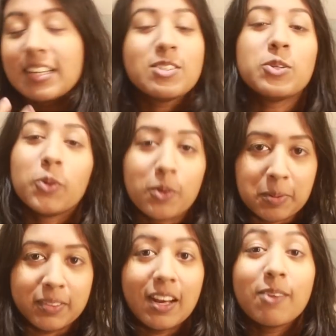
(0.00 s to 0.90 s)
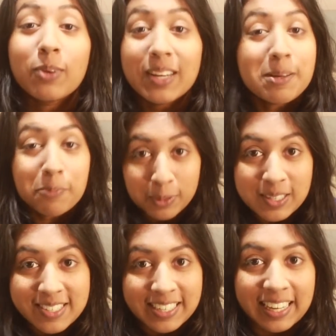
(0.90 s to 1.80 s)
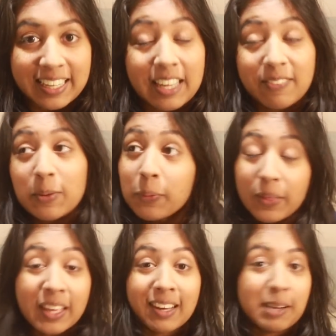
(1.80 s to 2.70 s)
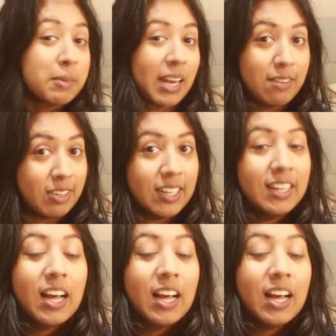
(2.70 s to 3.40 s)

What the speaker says: It's adorable. I really appreciate if you think I'm clever.